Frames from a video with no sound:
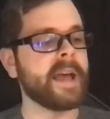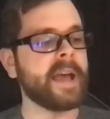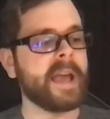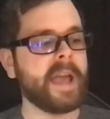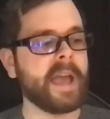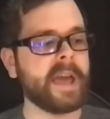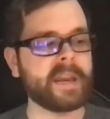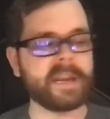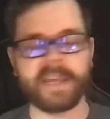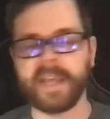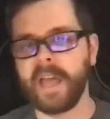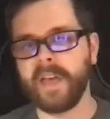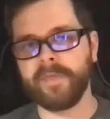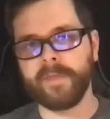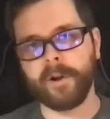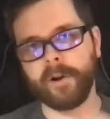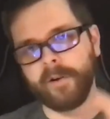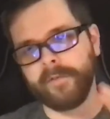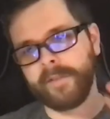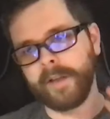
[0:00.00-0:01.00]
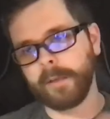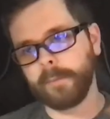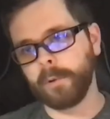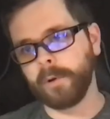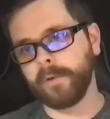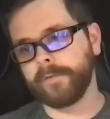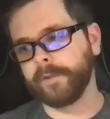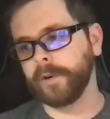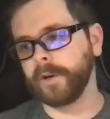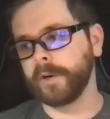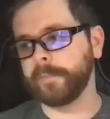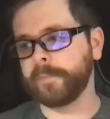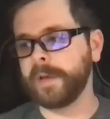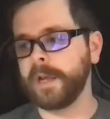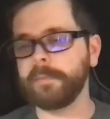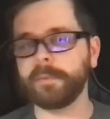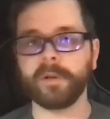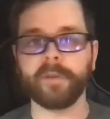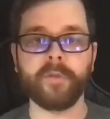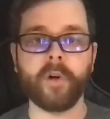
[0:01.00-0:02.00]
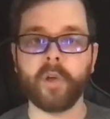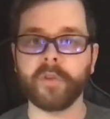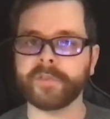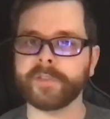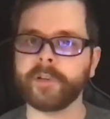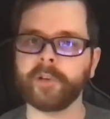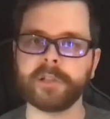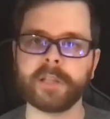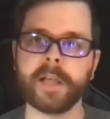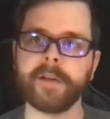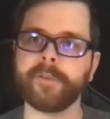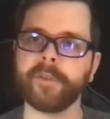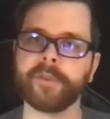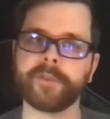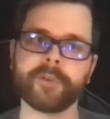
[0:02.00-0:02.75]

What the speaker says: And again, they're available for people of all skill levels.